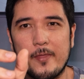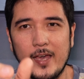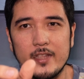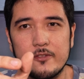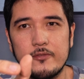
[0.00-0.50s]

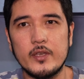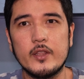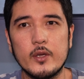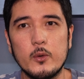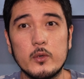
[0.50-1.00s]
that
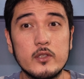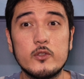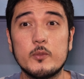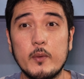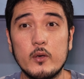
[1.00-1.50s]
video
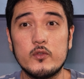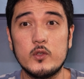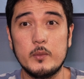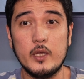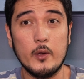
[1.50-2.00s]
wasn't supposed
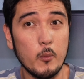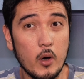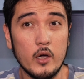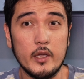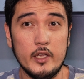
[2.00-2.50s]
to be a
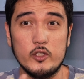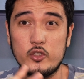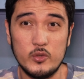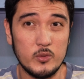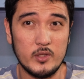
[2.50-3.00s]
walk and
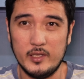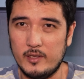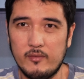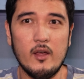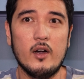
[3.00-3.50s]
shoot
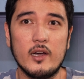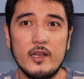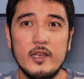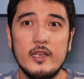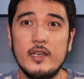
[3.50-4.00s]
and a
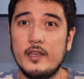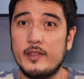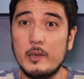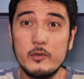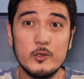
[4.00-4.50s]
vlog.
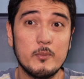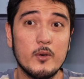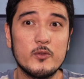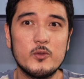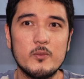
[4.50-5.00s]
That was
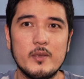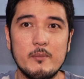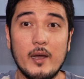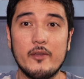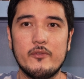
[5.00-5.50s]
supposed to
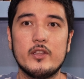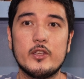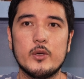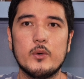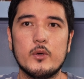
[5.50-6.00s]
be my
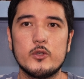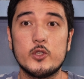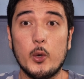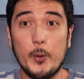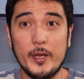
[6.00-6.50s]
video
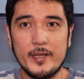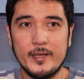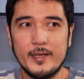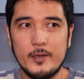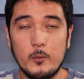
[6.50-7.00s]

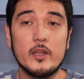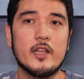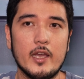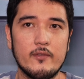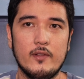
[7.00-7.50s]
showing
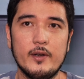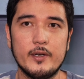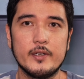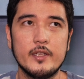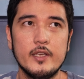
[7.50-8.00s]
what I've
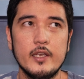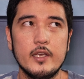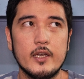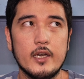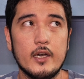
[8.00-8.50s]
learned
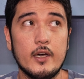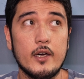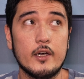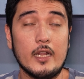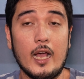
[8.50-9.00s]

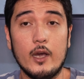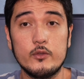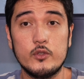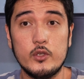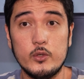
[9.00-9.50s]
on
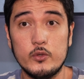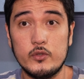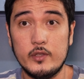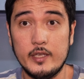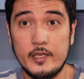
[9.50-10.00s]
how to use
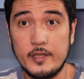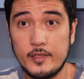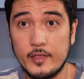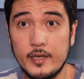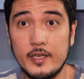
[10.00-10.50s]
the
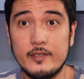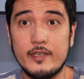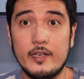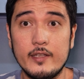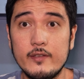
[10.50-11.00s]
3
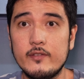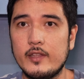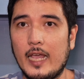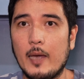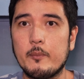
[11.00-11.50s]
settings,
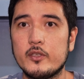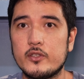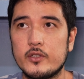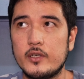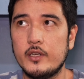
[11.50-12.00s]
the
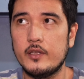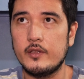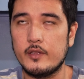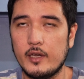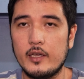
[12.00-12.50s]
aperture,
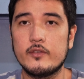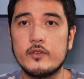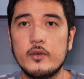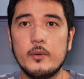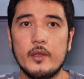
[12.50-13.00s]
the
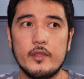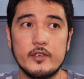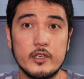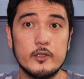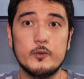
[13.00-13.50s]
ISO, and
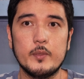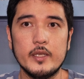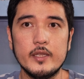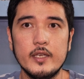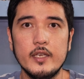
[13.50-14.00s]
the shutter speed,